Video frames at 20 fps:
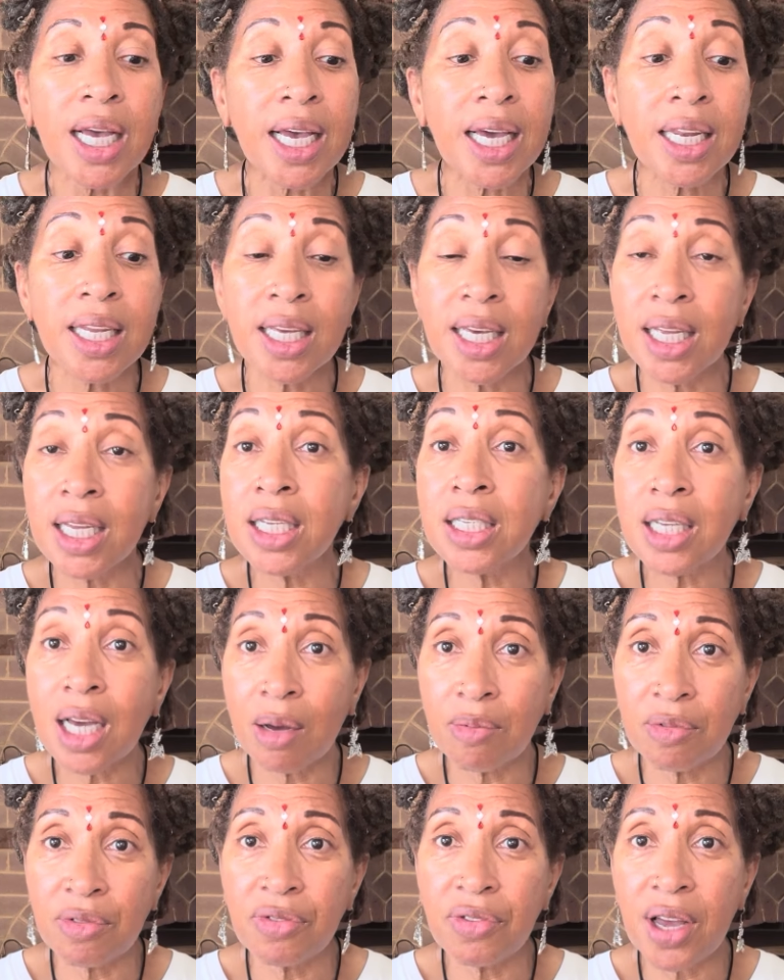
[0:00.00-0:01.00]
And any
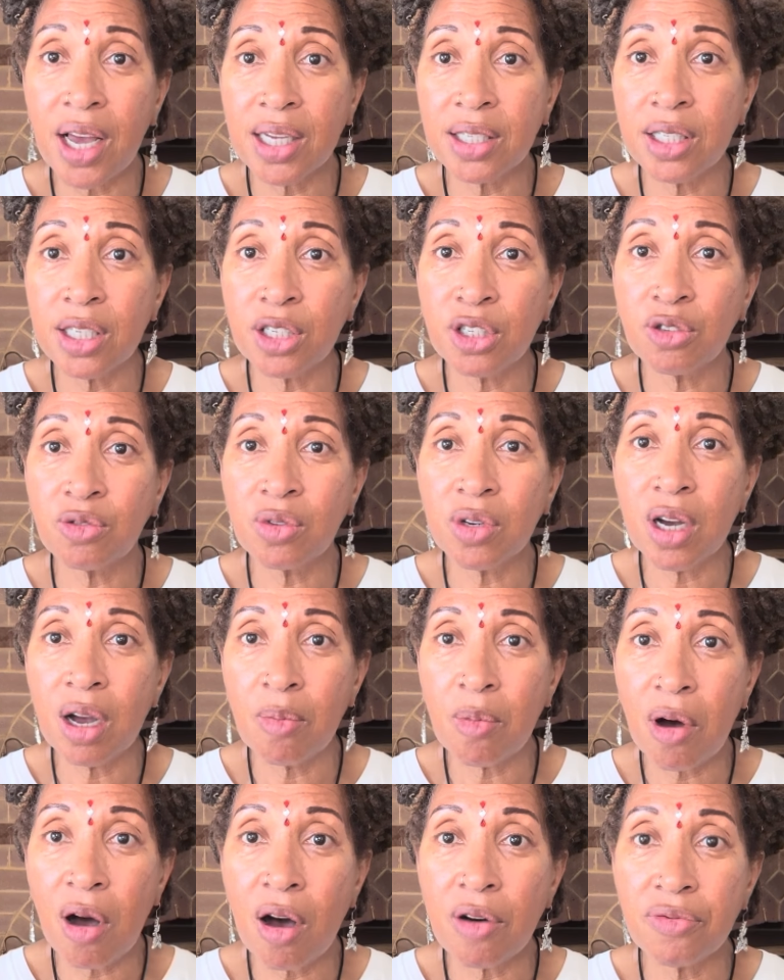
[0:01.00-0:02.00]
type of fast that you
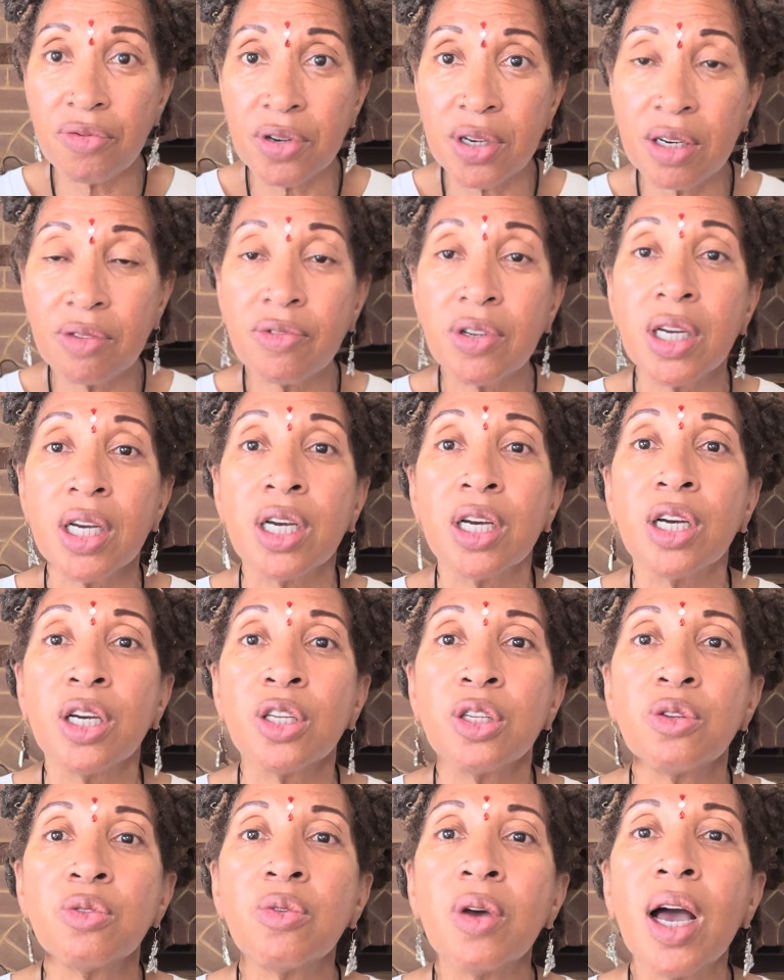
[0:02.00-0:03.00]
come off of,
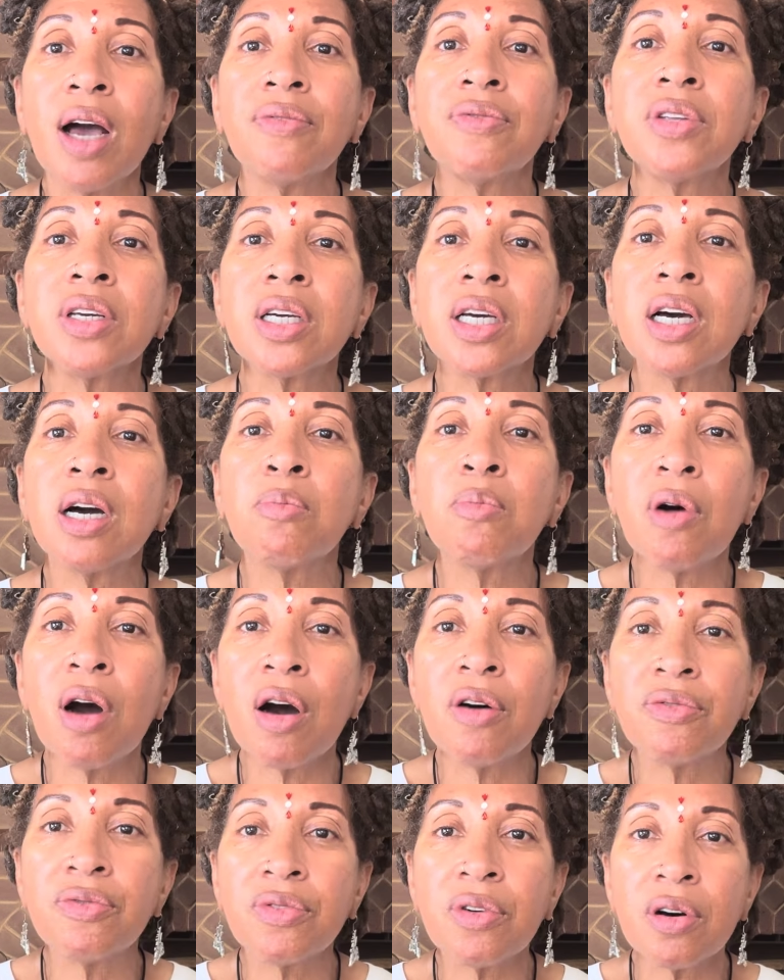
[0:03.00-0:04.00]
you have to come
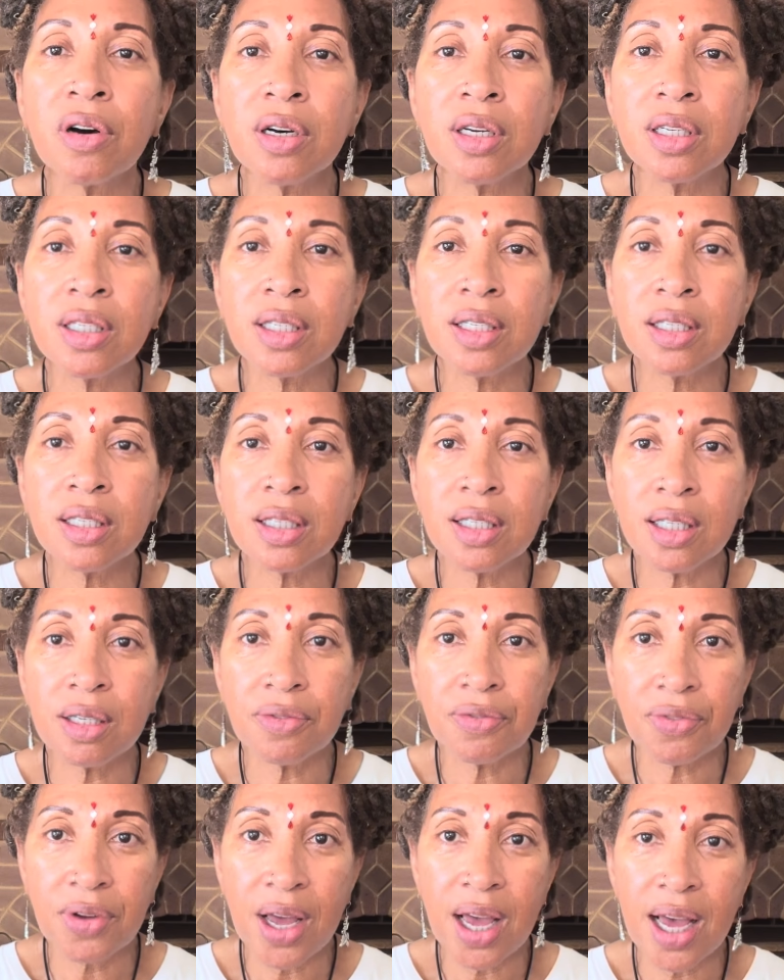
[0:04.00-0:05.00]
off
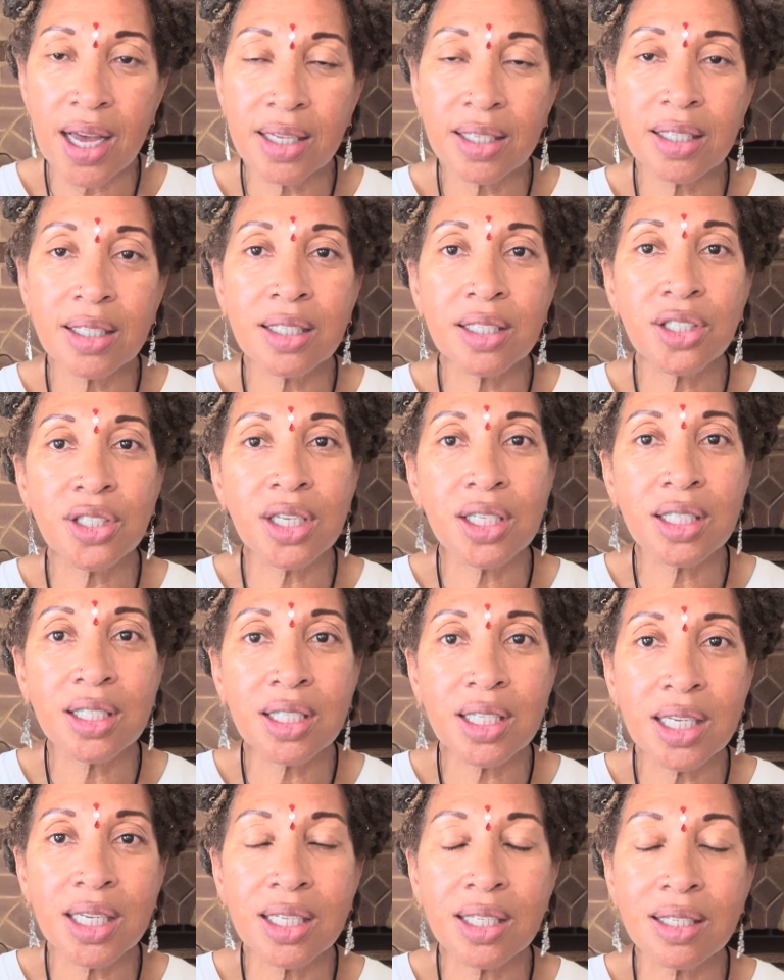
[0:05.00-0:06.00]
the fast
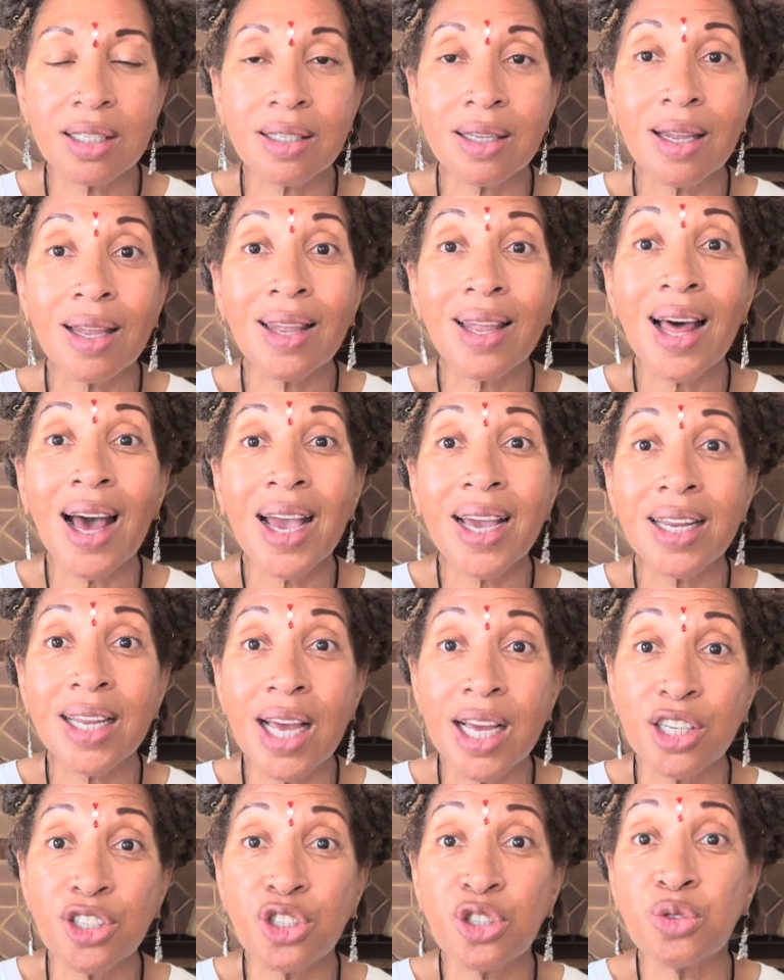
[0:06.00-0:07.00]
just as light
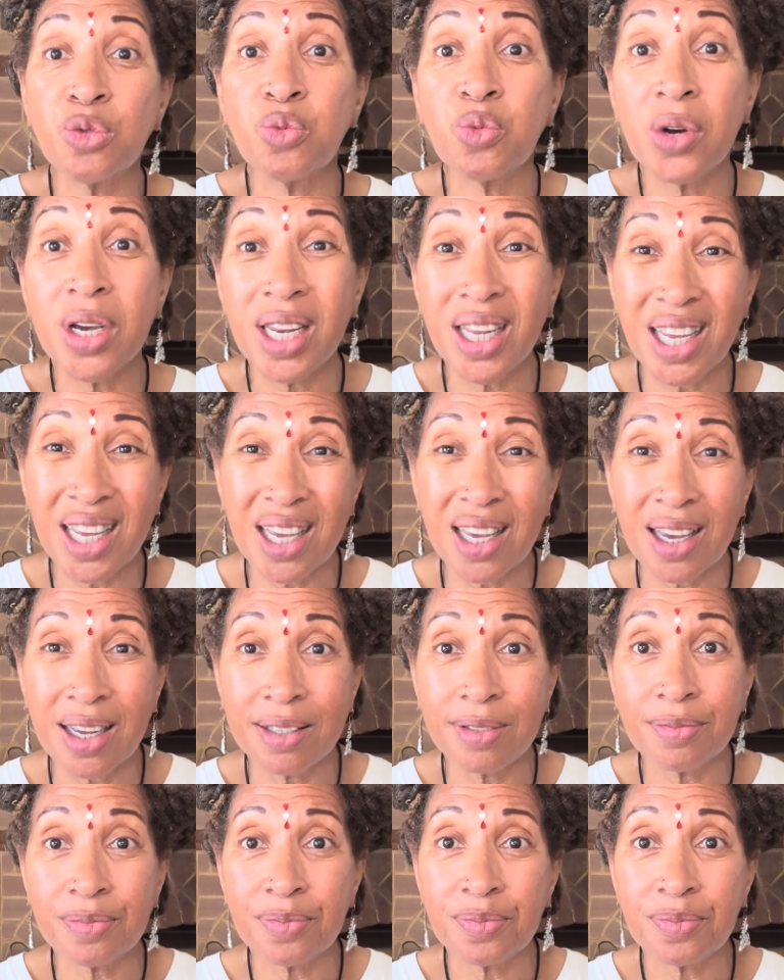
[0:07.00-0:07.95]
as you went in.